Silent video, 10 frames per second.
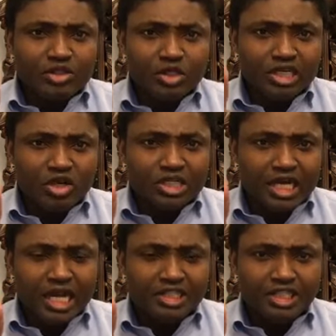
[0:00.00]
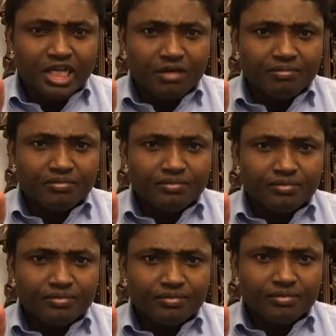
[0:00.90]
to the northern Nigeria.
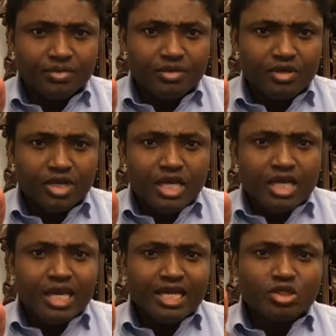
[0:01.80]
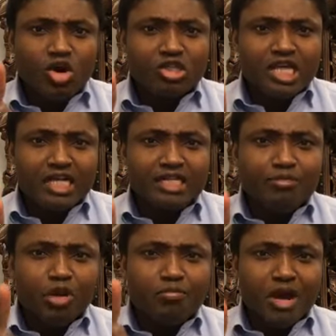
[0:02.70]
He has ordered the
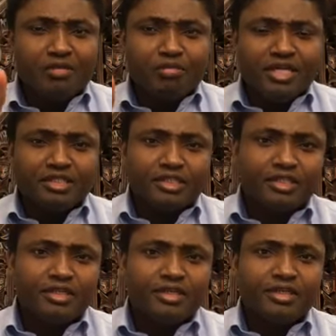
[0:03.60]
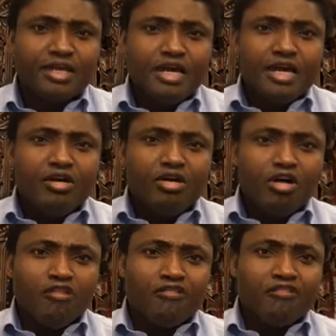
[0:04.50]
bombardment
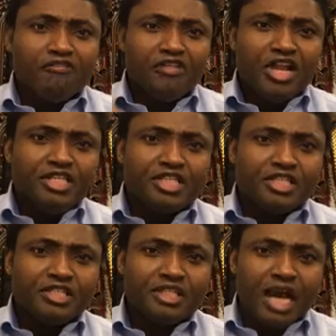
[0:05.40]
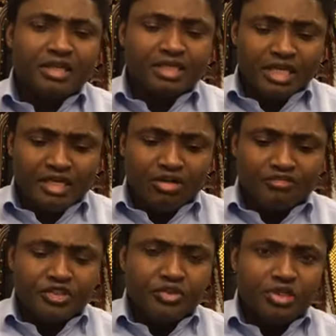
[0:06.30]
of villages and killing of
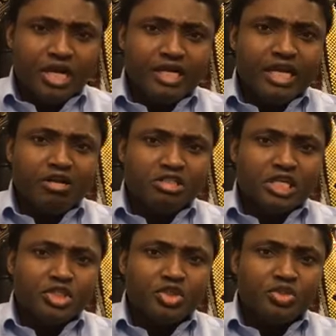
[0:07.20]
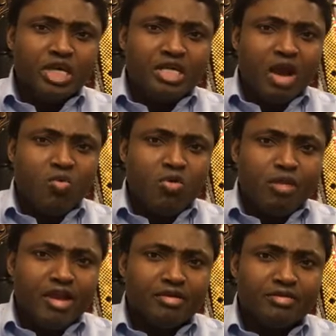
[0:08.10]
children, innocent children and
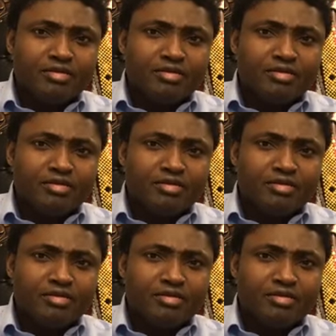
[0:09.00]
women.